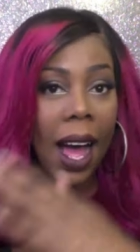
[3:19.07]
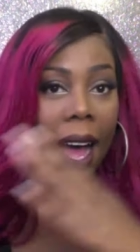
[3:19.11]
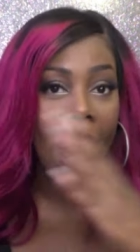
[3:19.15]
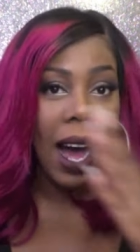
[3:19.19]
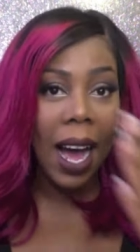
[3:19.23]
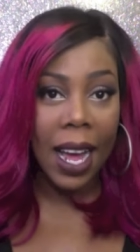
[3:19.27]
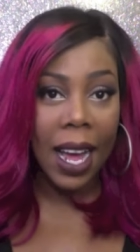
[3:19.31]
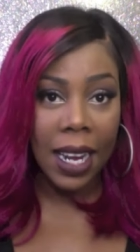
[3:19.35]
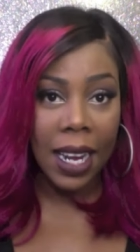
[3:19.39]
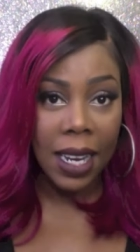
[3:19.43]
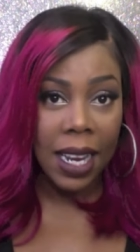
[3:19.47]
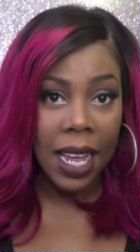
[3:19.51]

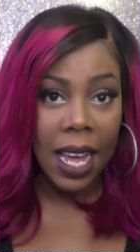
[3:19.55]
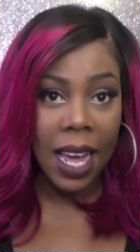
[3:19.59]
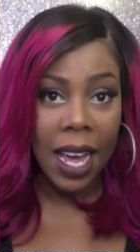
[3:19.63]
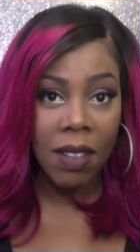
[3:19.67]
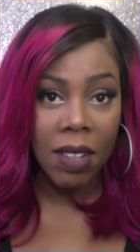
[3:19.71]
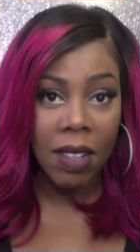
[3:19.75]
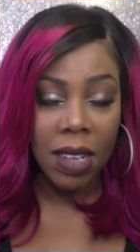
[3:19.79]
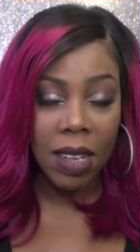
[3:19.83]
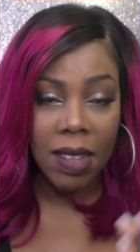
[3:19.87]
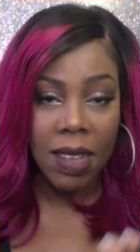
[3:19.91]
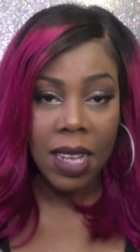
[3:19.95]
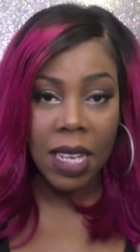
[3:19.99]
and hair
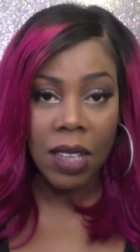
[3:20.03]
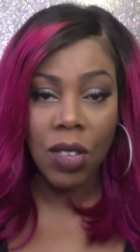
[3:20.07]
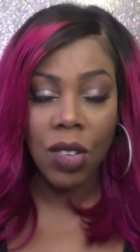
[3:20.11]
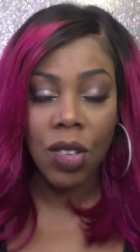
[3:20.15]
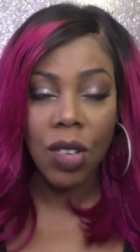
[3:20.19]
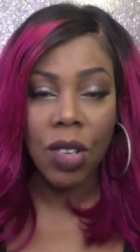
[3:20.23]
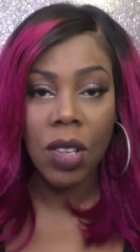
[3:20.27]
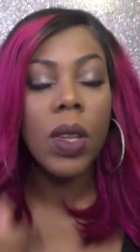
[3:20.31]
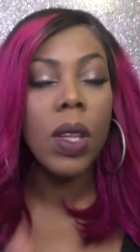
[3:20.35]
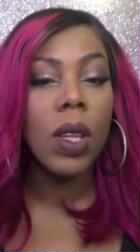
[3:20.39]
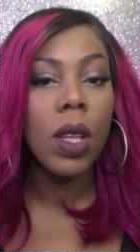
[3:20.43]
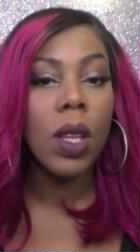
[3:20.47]

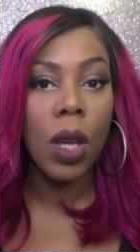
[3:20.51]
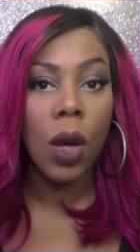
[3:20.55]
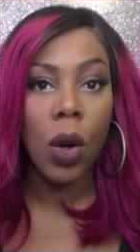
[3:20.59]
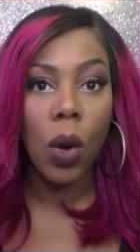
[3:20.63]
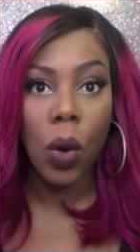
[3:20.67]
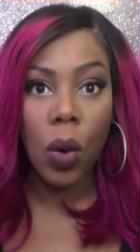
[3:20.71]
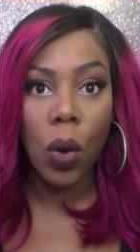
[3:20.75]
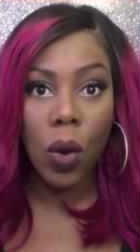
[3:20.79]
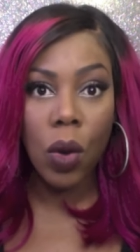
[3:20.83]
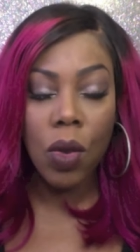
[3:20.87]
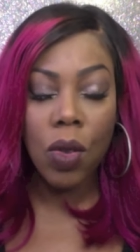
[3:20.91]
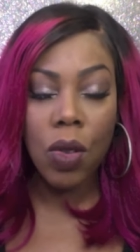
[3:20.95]
extension. You
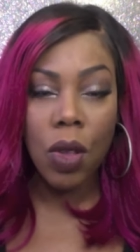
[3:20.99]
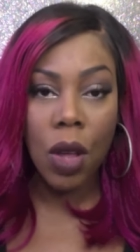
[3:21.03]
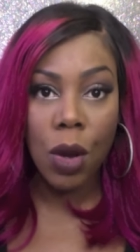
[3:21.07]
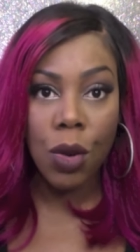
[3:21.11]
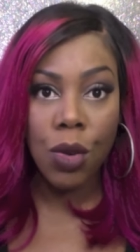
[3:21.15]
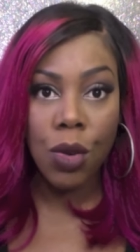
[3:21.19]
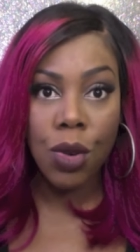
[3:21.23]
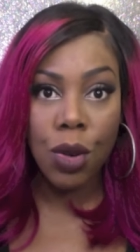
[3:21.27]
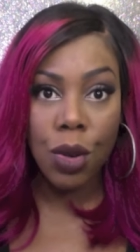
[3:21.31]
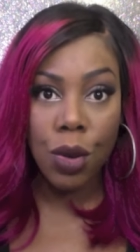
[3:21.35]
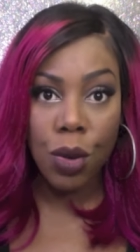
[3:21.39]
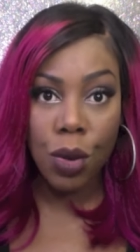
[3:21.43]
also
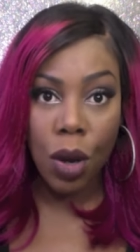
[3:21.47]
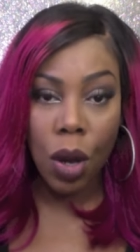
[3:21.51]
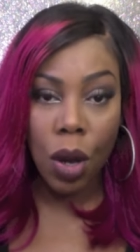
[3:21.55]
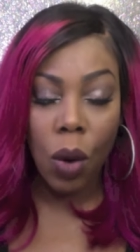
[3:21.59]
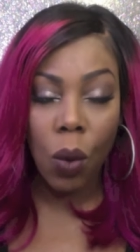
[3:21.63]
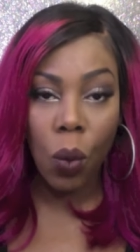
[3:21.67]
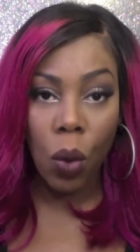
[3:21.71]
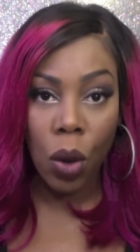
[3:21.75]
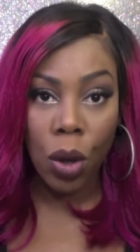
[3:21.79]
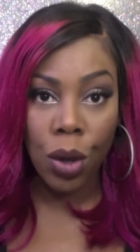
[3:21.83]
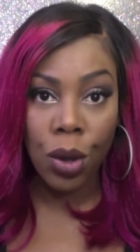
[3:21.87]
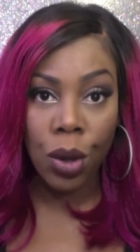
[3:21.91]
do
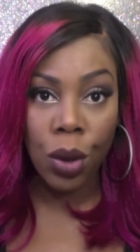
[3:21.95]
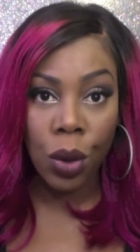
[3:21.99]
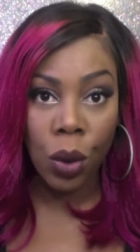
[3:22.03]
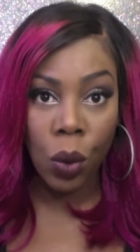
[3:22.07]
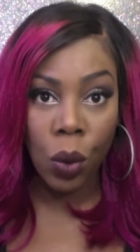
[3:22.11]
not want your